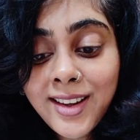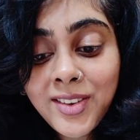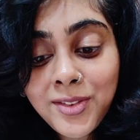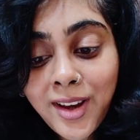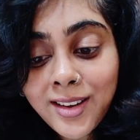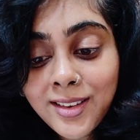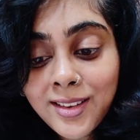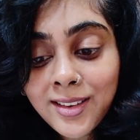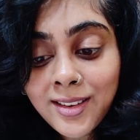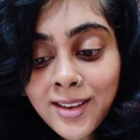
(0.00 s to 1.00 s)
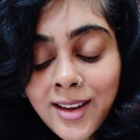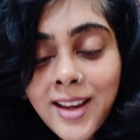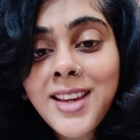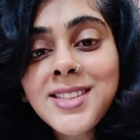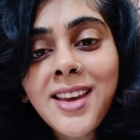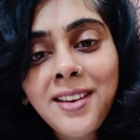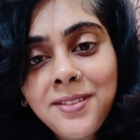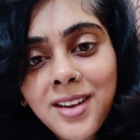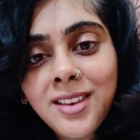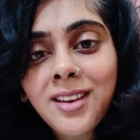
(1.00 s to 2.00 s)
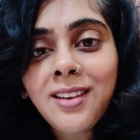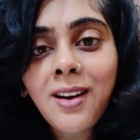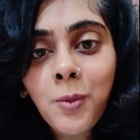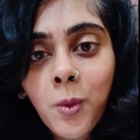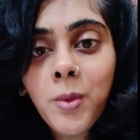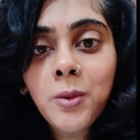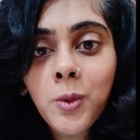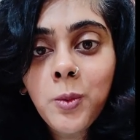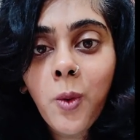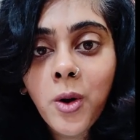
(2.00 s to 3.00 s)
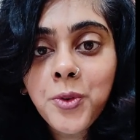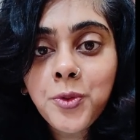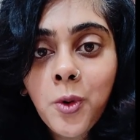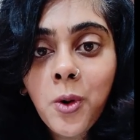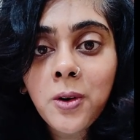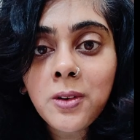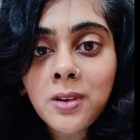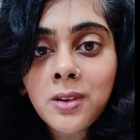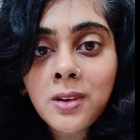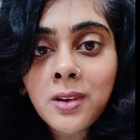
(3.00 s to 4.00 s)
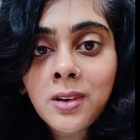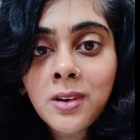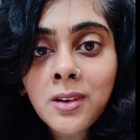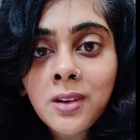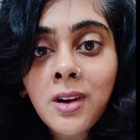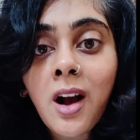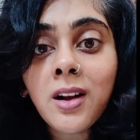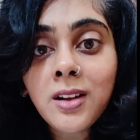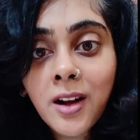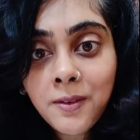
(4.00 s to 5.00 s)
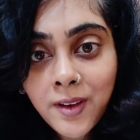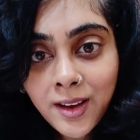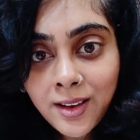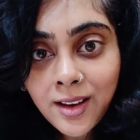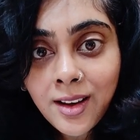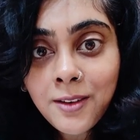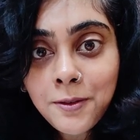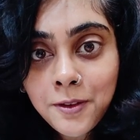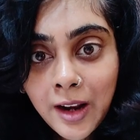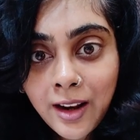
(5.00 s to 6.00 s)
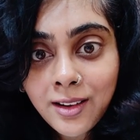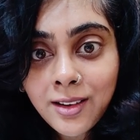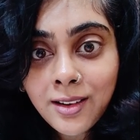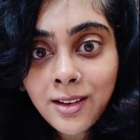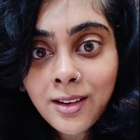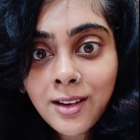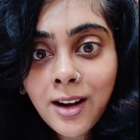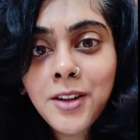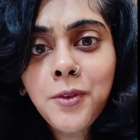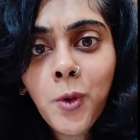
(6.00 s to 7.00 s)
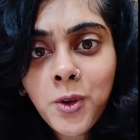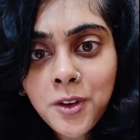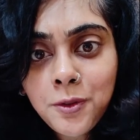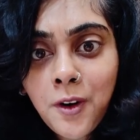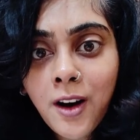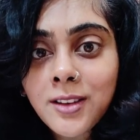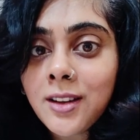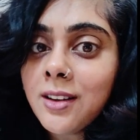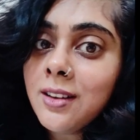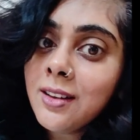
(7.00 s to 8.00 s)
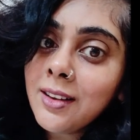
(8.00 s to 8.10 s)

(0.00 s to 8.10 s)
In fact, he's everything a woman would want for. A loving friend, a devoted father,